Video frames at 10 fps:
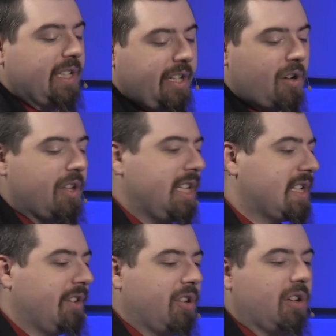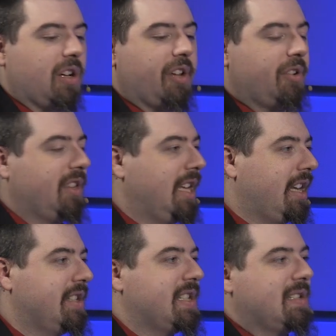And then all these other
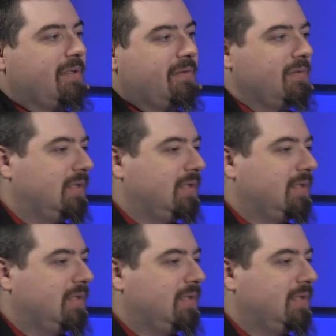things,